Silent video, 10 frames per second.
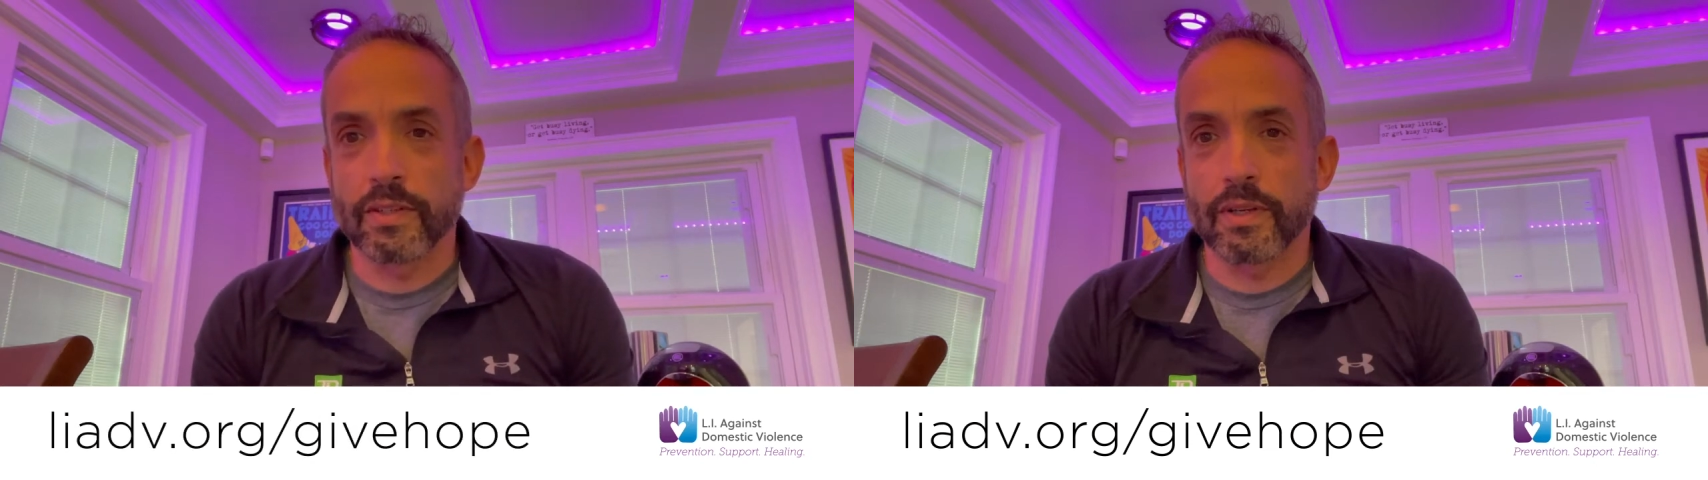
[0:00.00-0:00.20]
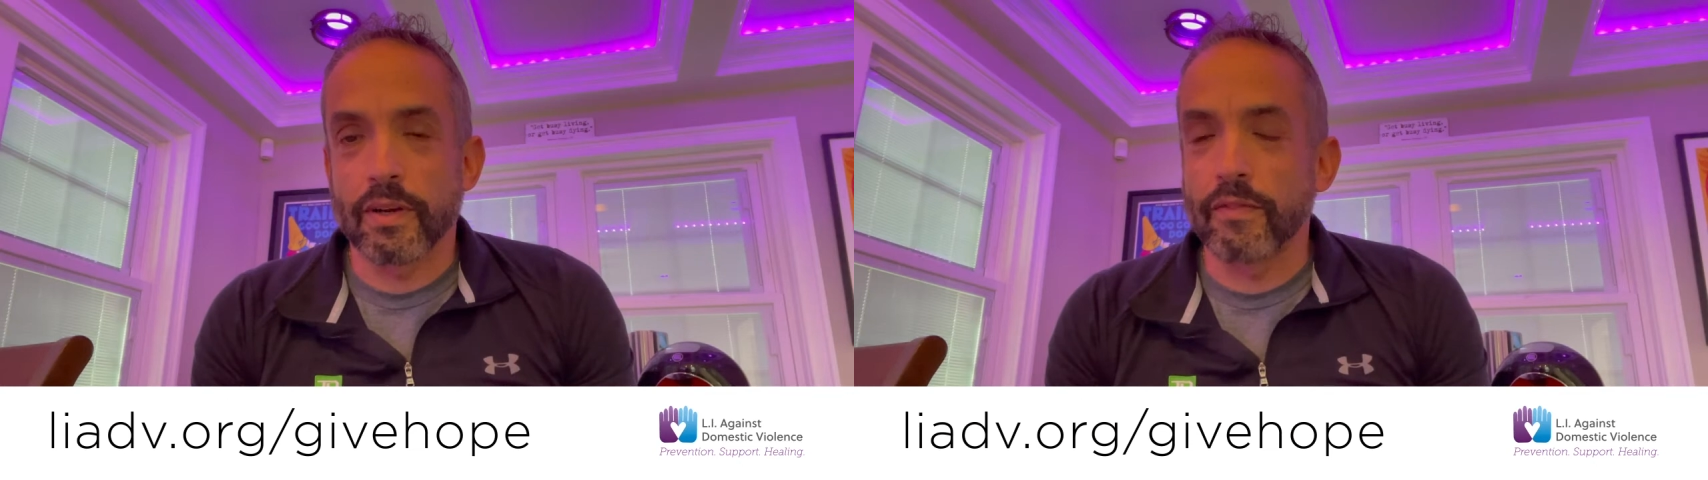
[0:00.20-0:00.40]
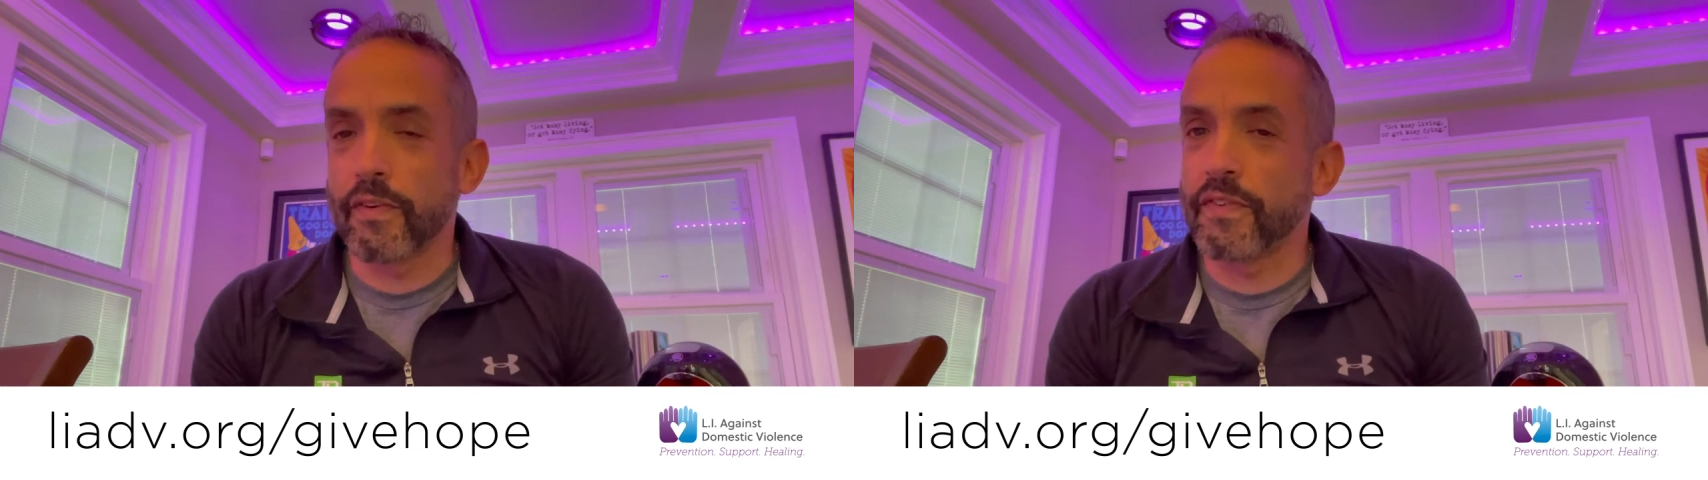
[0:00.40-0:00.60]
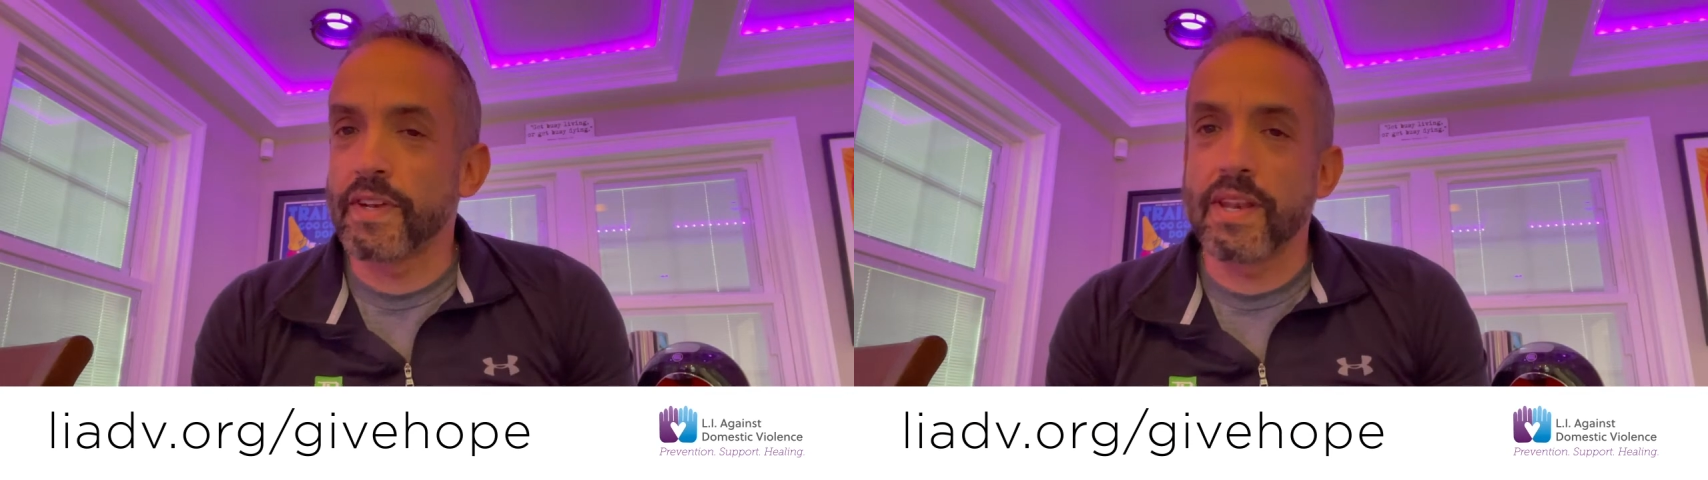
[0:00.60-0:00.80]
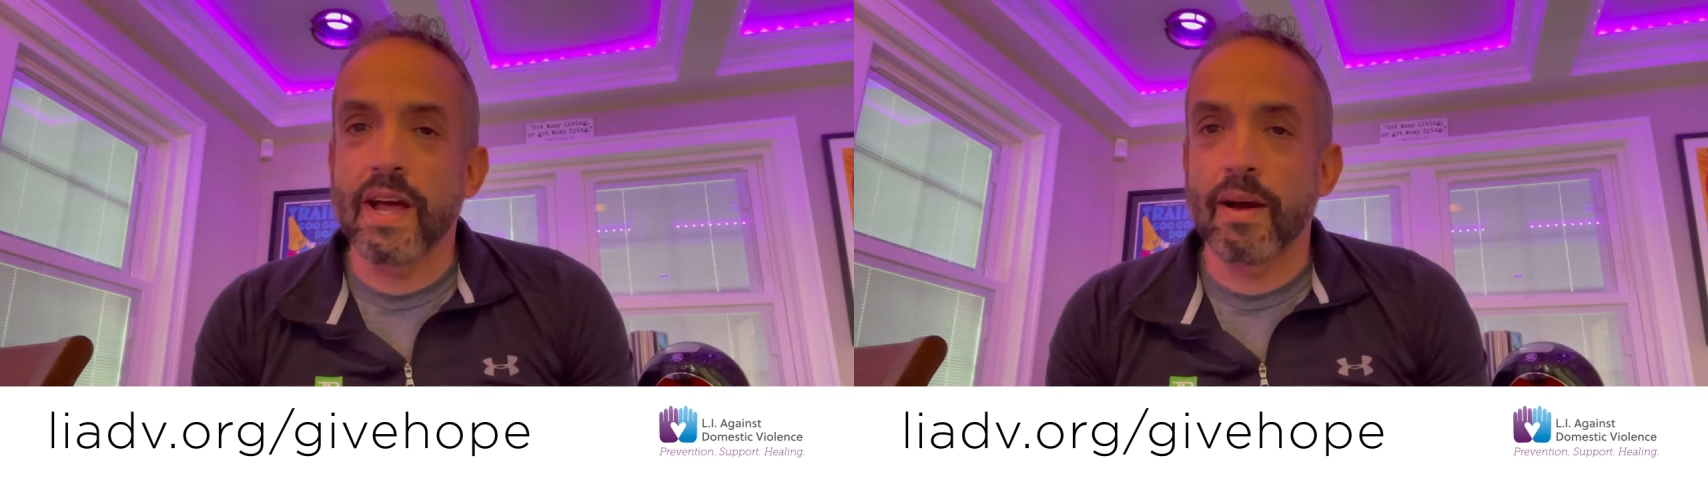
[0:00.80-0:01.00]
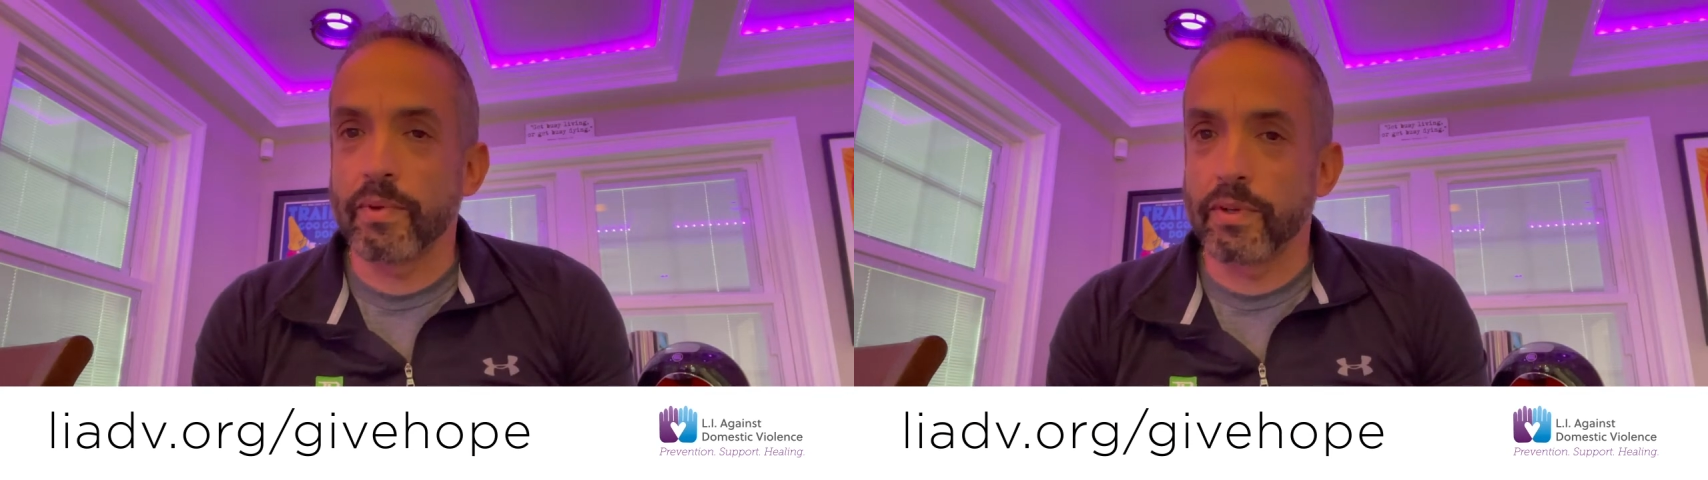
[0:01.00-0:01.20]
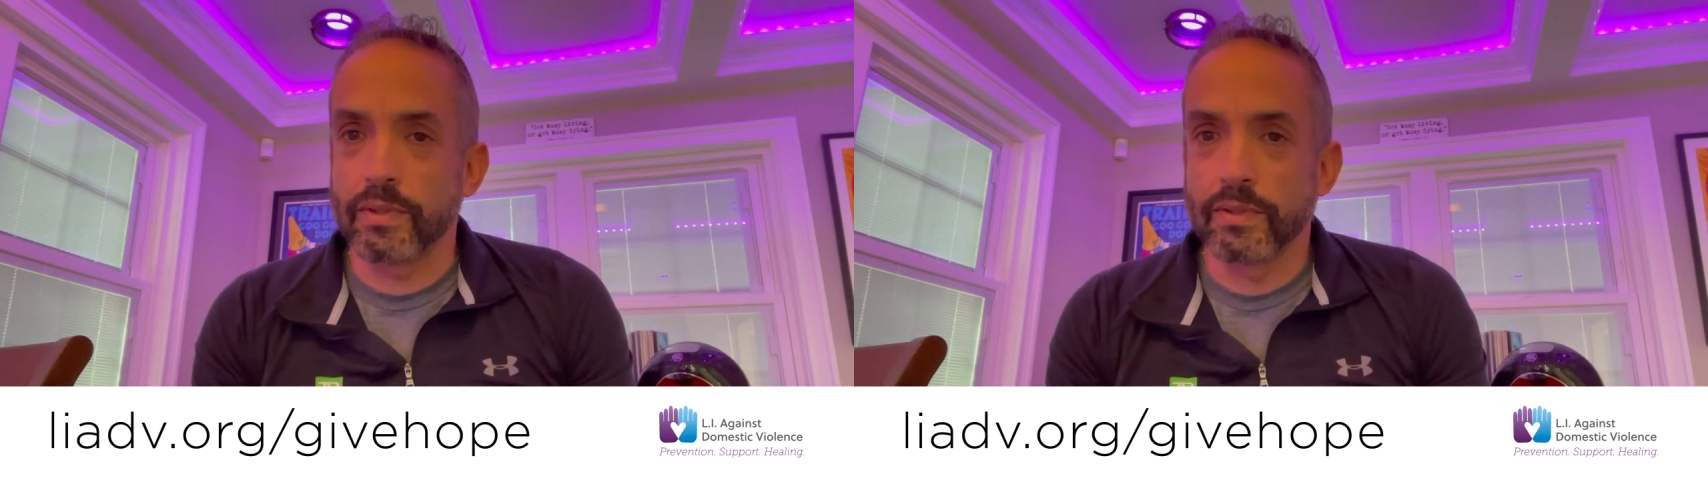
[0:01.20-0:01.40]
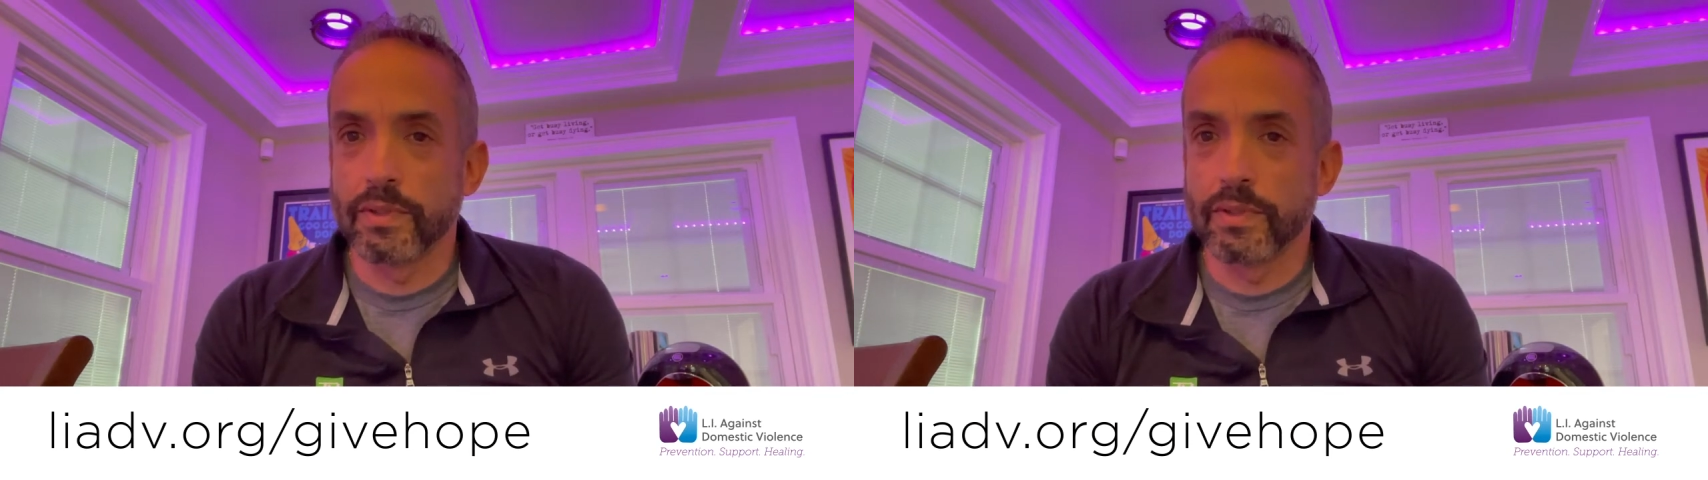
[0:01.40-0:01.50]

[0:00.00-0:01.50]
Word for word: of a phenomenal